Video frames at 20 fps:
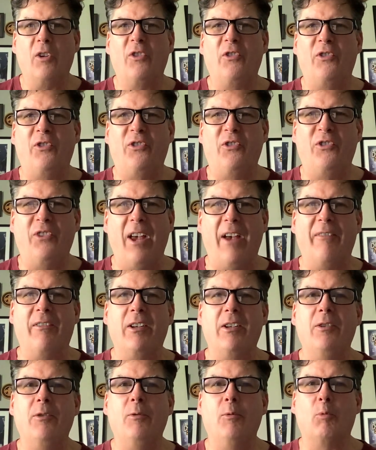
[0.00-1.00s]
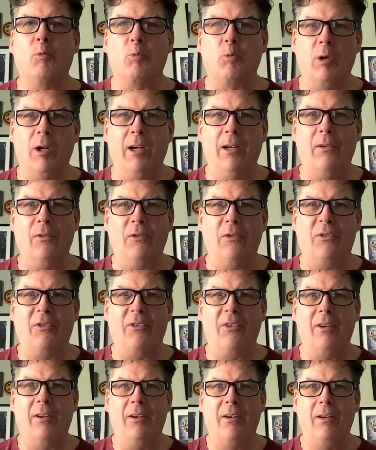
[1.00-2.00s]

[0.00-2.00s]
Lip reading: 7 runs.